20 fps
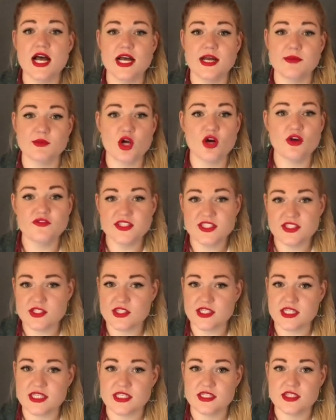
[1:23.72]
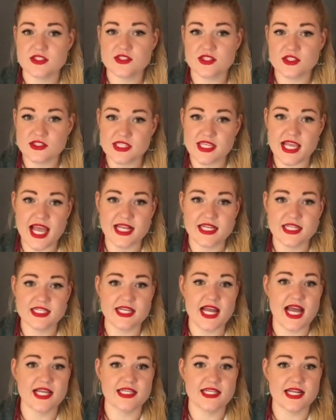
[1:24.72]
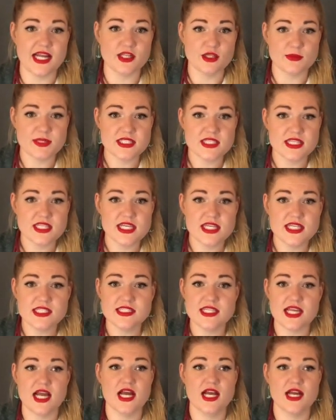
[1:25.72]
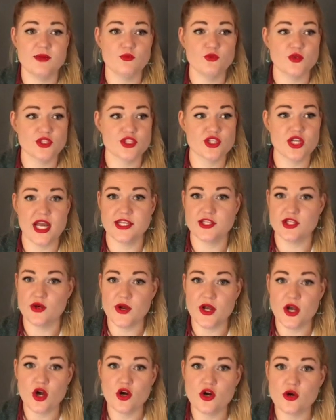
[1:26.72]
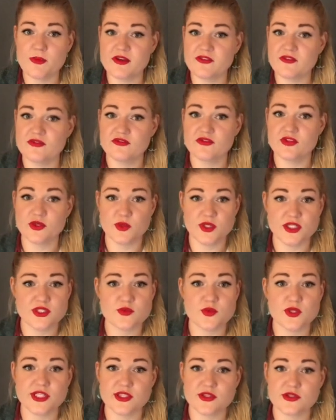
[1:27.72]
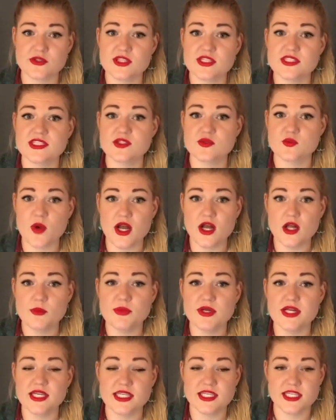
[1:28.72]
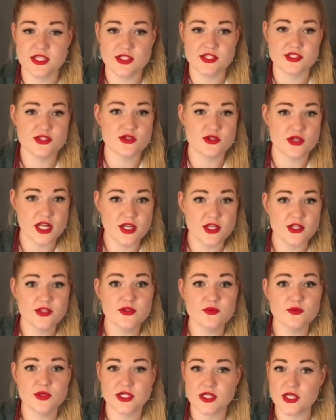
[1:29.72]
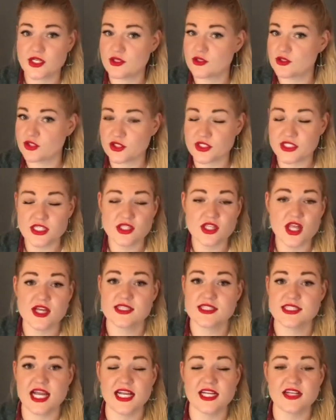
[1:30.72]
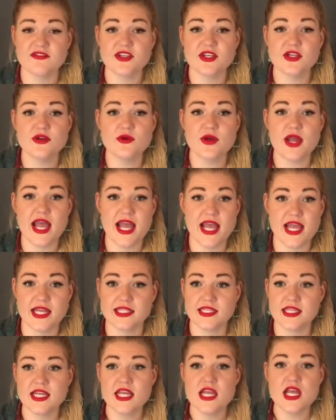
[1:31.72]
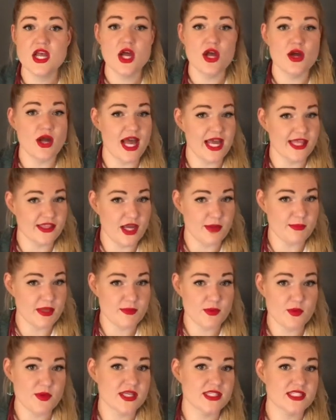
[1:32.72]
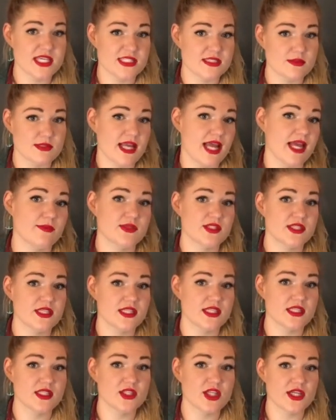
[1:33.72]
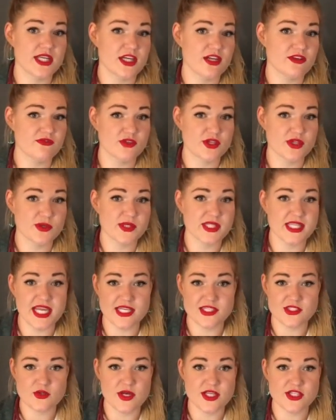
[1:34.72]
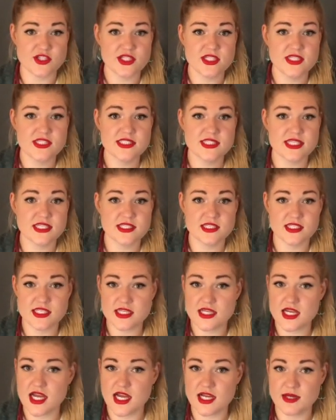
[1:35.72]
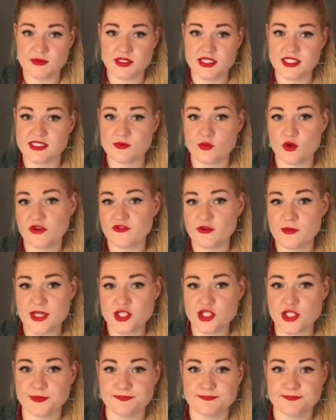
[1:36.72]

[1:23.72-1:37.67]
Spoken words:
COVID certainly adding an added element to this, which I know at home everyone is working through this as well, but here at Student Health we are learning alongside of you, and I thought maybe we could take some time to look at our frequently asked questions and get some more information.